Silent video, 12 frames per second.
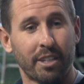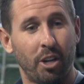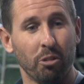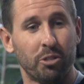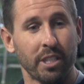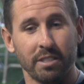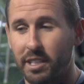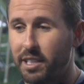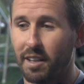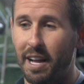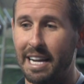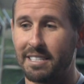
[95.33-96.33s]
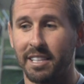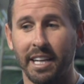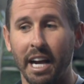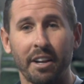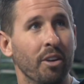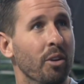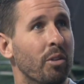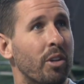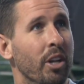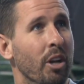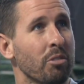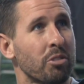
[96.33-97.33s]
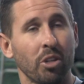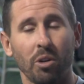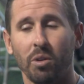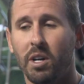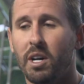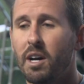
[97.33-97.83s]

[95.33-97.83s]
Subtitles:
coaching is like the last thing I do, you know, so,